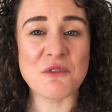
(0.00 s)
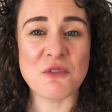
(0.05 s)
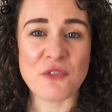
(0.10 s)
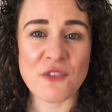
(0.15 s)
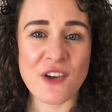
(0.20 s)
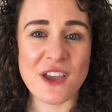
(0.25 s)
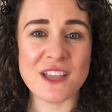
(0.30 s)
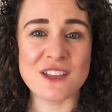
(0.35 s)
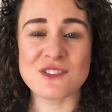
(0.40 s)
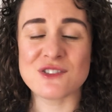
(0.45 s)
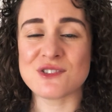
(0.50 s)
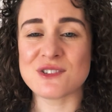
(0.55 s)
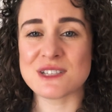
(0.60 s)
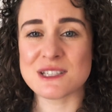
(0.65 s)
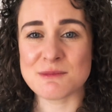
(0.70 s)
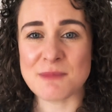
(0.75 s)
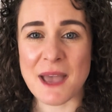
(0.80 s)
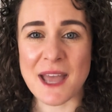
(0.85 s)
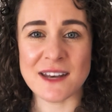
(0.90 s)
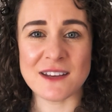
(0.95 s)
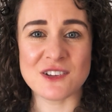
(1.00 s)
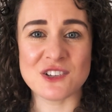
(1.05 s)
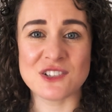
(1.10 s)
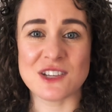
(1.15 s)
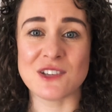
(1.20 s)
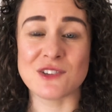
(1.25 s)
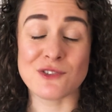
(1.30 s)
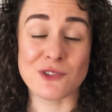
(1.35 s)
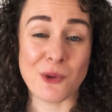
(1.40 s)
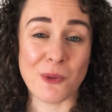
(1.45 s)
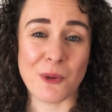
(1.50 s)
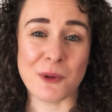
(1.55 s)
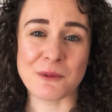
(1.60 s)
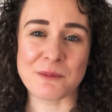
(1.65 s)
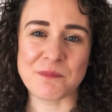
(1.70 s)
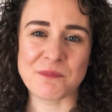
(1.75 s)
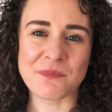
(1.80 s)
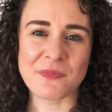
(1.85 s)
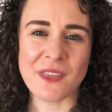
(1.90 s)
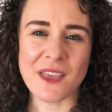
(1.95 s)
French, Spanish, and so
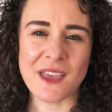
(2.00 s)
on.